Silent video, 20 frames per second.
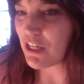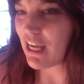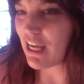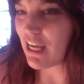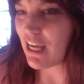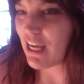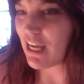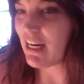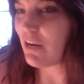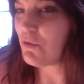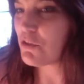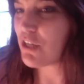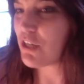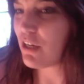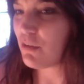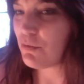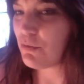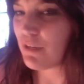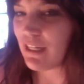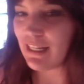And I wish I
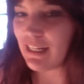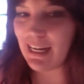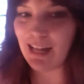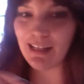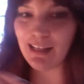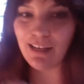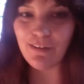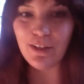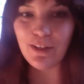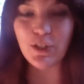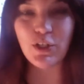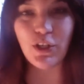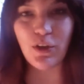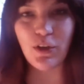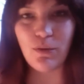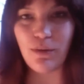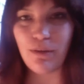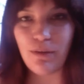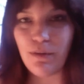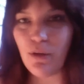could bring it. I'll give it to
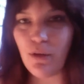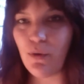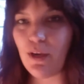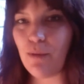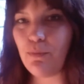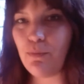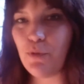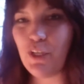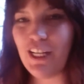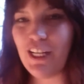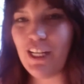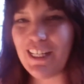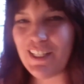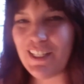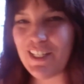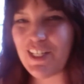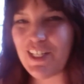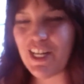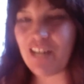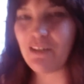you. Maybe you can put it in
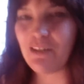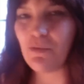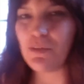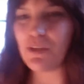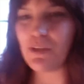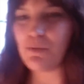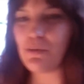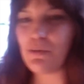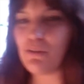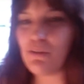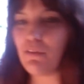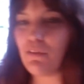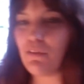or share it with your beautiful